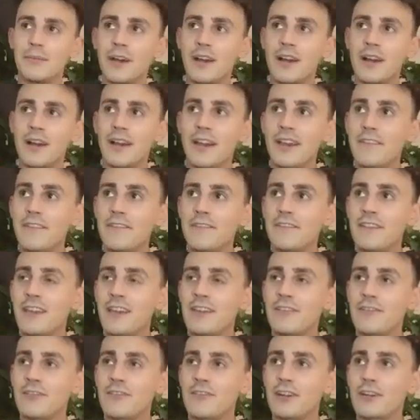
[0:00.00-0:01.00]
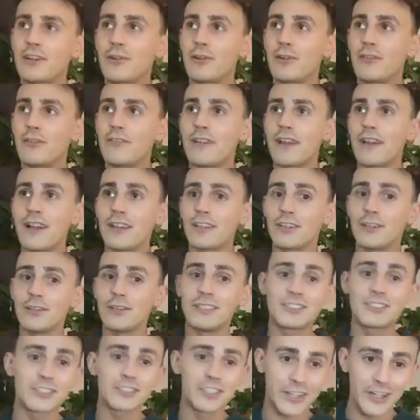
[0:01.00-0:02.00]
My favorite core
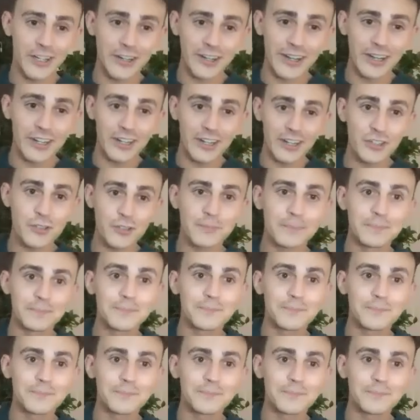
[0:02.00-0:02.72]
value is courage,